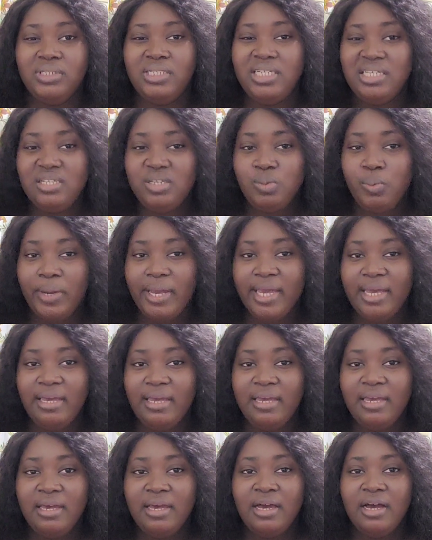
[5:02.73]
This way,
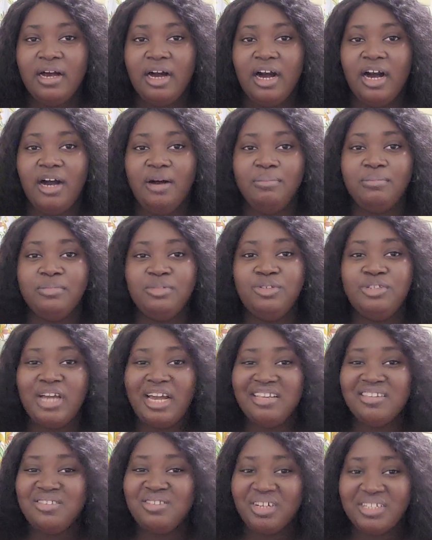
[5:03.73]
there
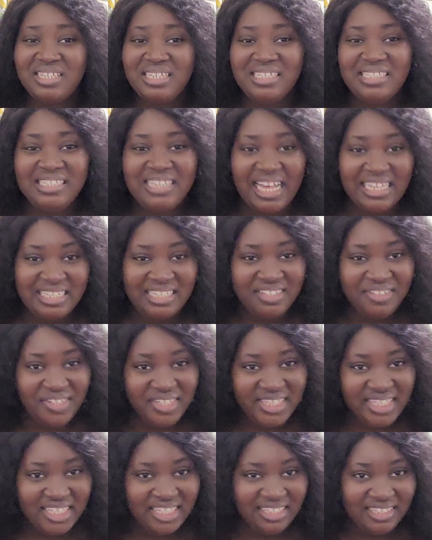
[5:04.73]
is nothing that is
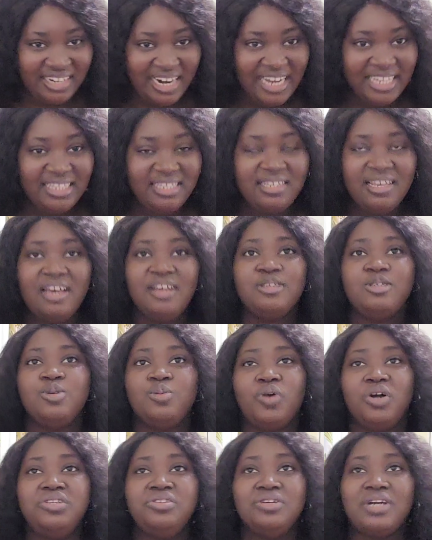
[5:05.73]
written, right? So
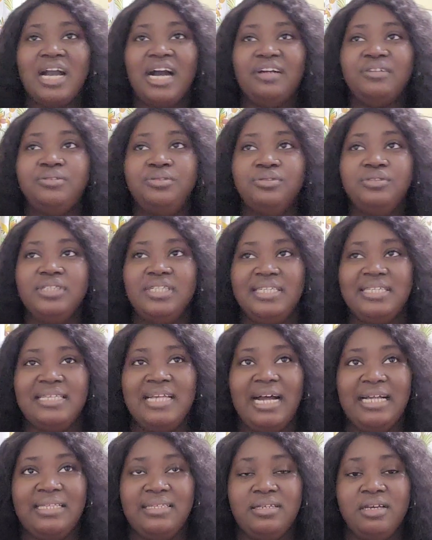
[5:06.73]
what you can do is
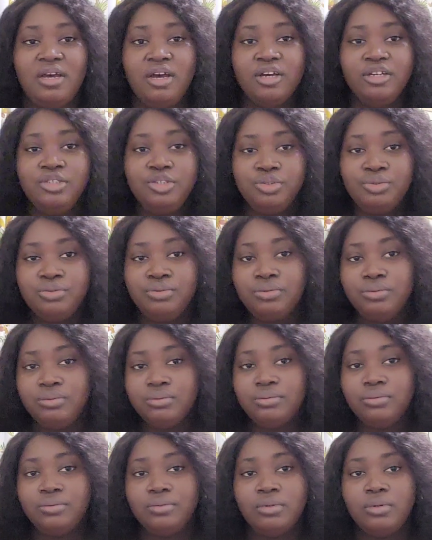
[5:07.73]
that
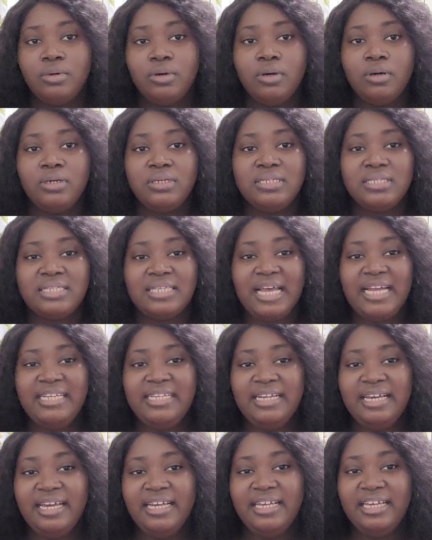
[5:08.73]
you send
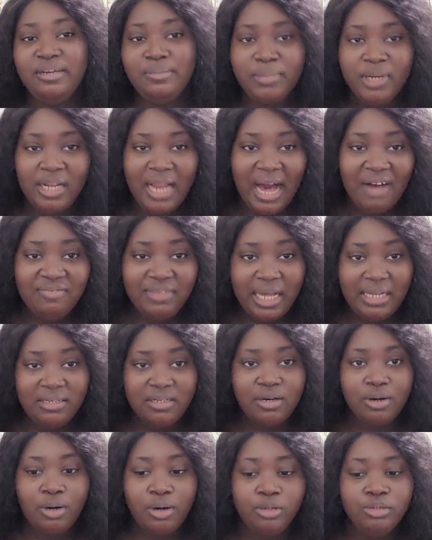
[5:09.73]
an email. After the
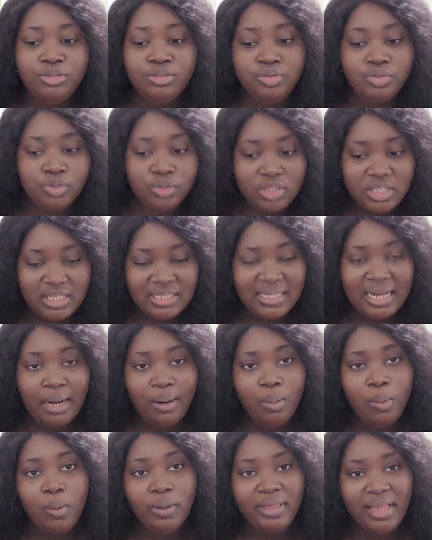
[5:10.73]
call, you note
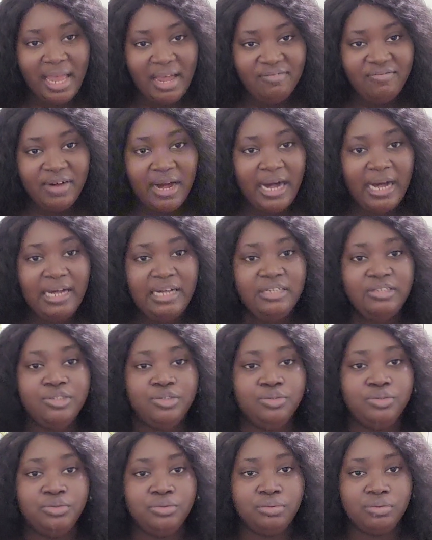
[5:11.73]
down whatever
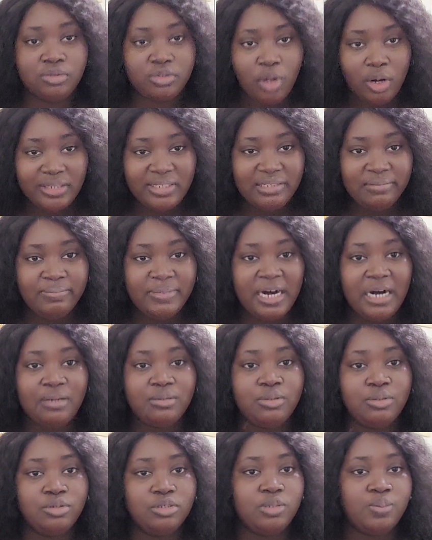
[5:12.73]
you talked
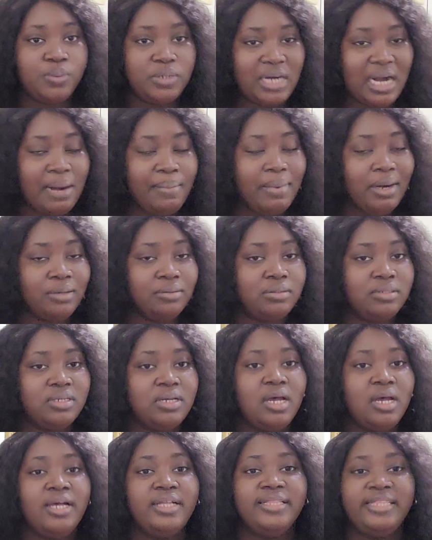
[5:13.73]
about or spoke about.
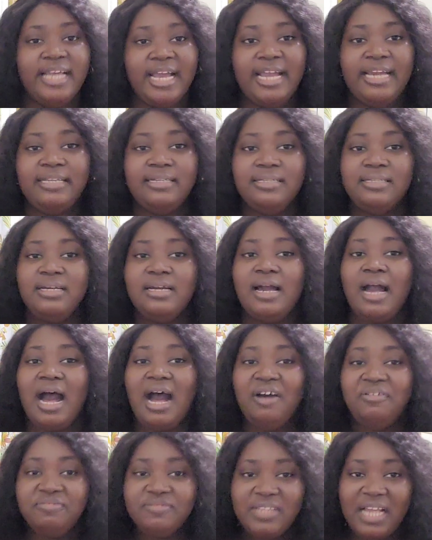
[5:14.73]
Then
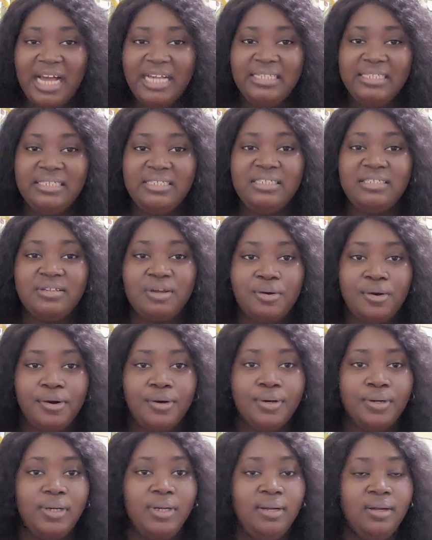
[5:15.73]
after the
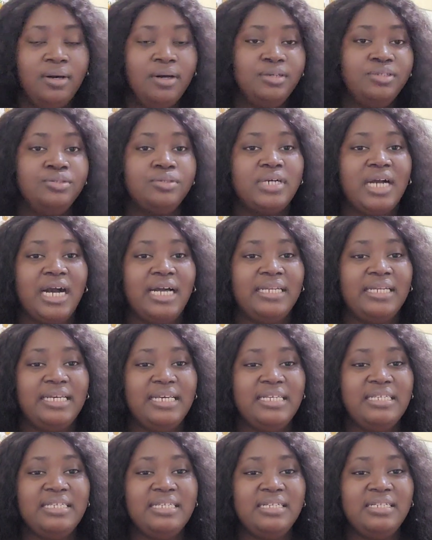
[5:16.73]
call, you can
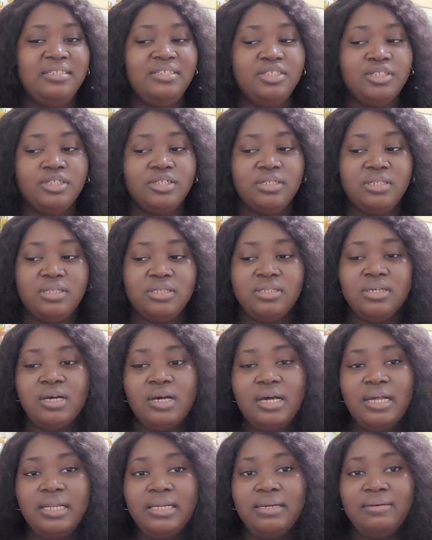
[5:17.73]
easily just
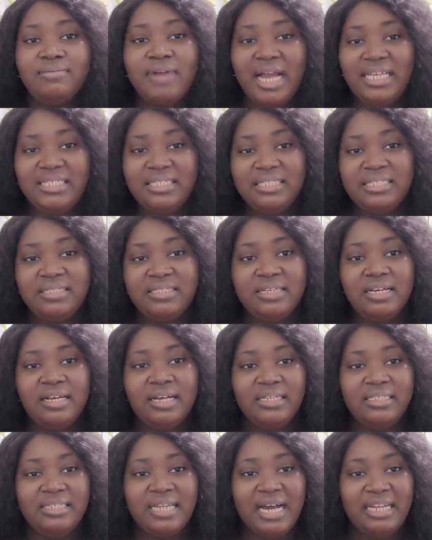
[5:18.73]
write it
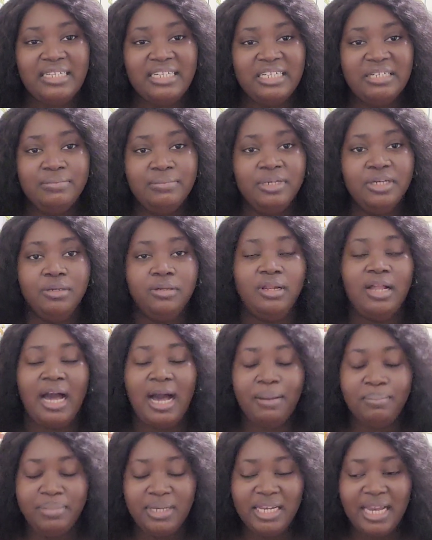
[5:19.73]
in an email
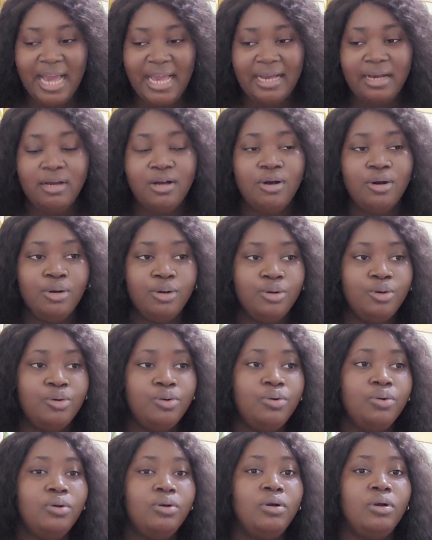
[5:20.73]
and be like, oh,
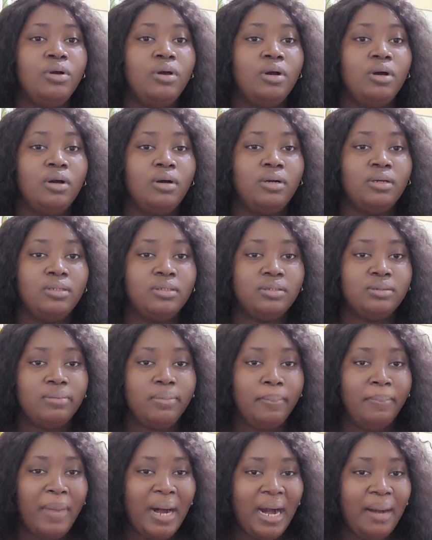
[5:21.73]

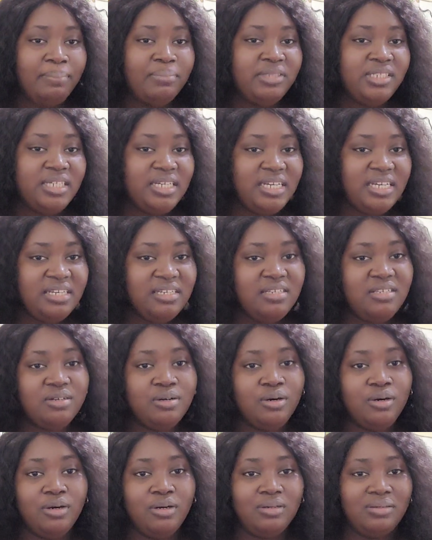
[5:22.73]
ma'am, this,
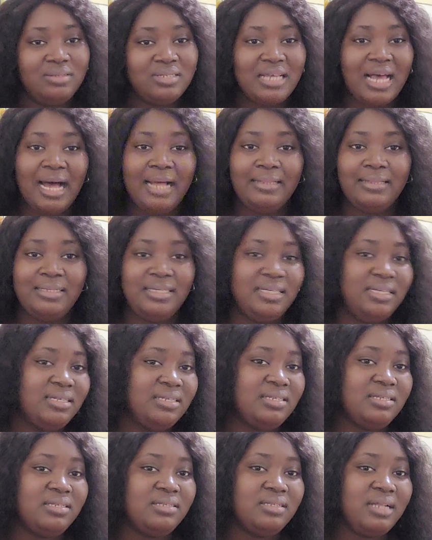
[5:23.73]
or sir,
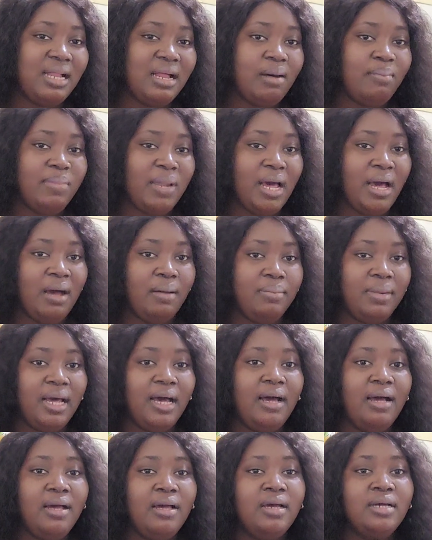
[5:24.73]
this, blah blah
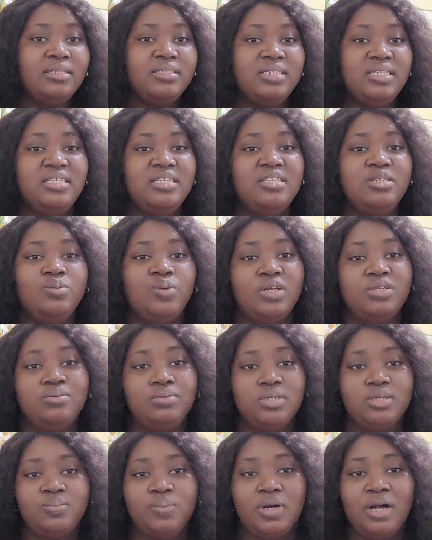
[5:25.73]
blah, this is what we
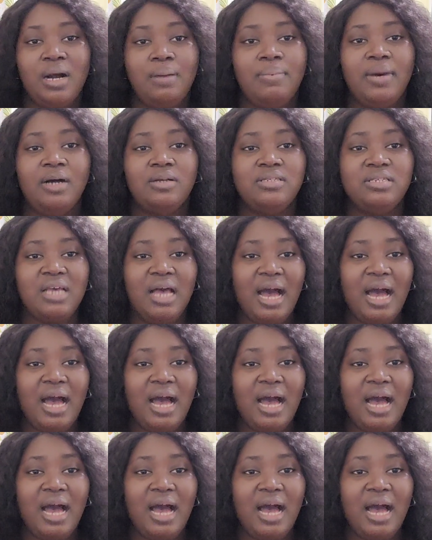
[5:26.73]
spoke about.